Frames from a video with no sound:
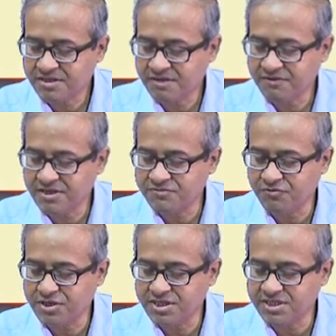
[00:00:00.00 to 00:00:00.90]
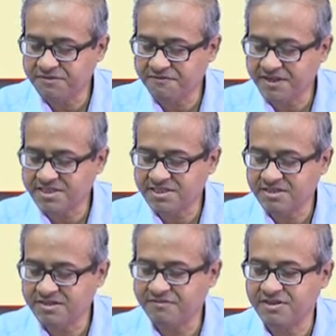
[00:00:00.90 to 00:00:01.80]
reference voltage is a
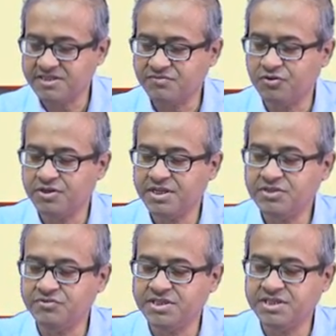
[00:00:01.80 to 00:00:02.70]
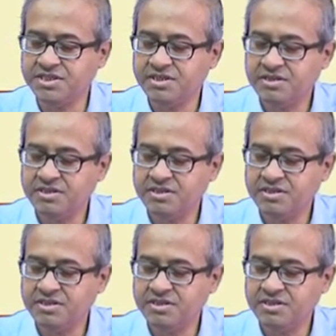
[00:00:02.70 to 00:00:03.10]
fixed reference voltage which